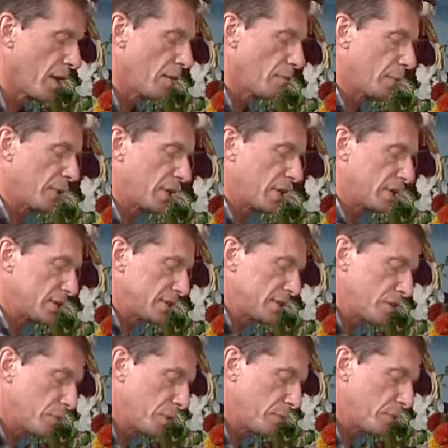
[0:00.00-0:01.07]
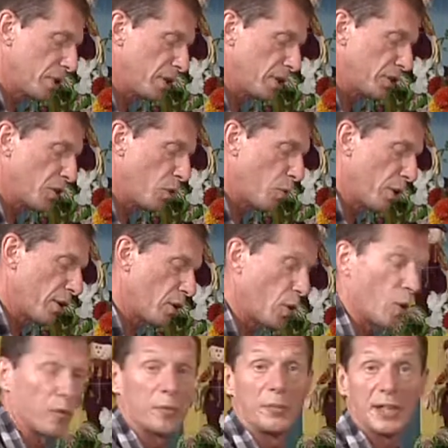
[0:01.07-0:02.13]
But because it's a quick bread, you don't want to
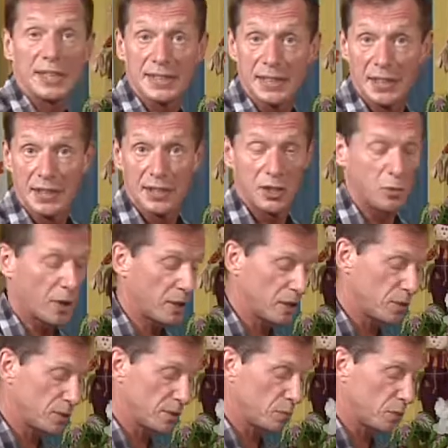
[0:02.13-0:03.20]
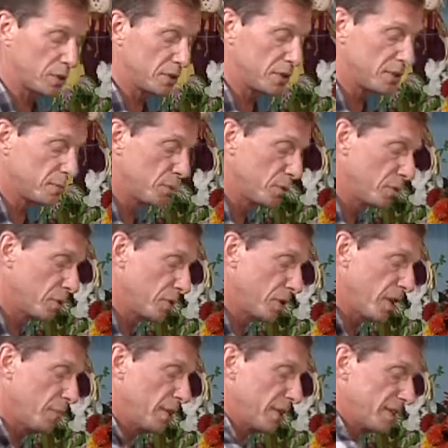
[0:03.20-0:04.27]
overmix this. You want to use a wooden spoon
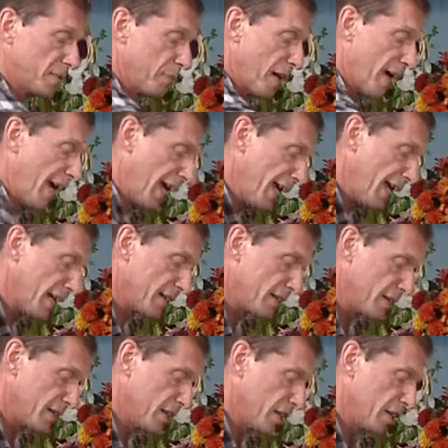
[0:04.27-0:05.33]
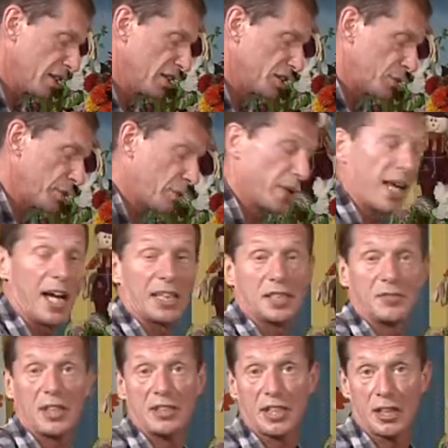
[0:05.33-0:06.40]
and mix it by hand so we don't
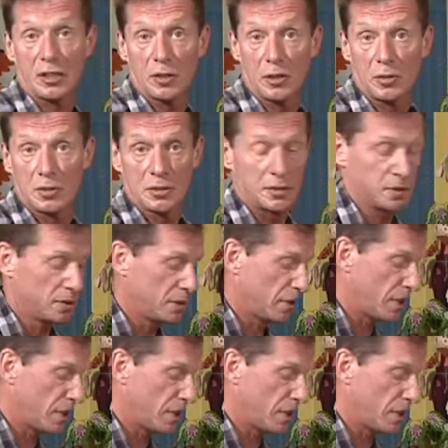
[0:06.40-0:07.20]
activate that gluten.